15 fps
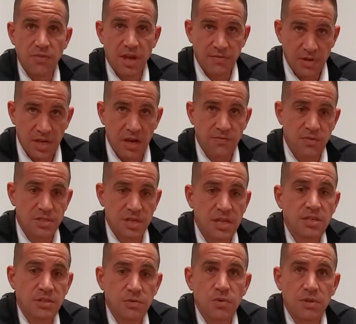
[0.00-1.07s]
Have a
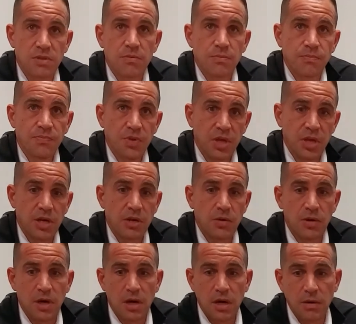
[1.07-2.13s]
conversation with him. You
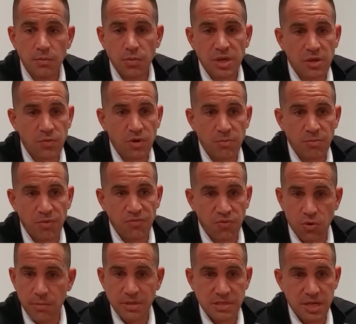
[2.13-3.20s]
know, we can run
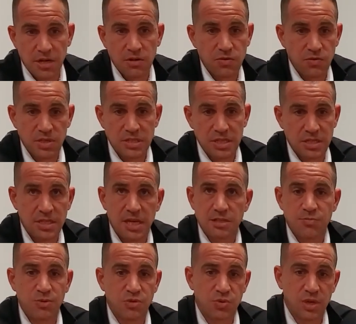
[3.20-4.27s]
performance characteristic tests
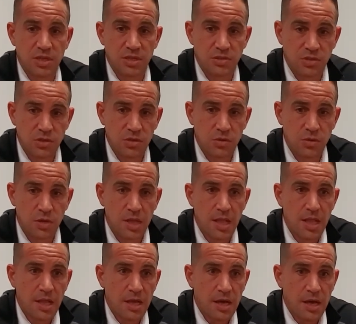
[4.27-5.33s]
between the two.
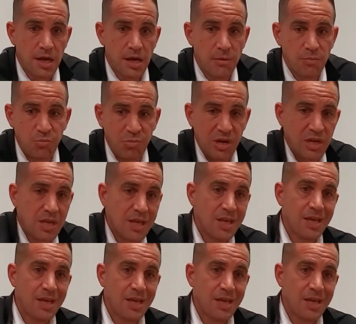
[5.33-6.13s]
But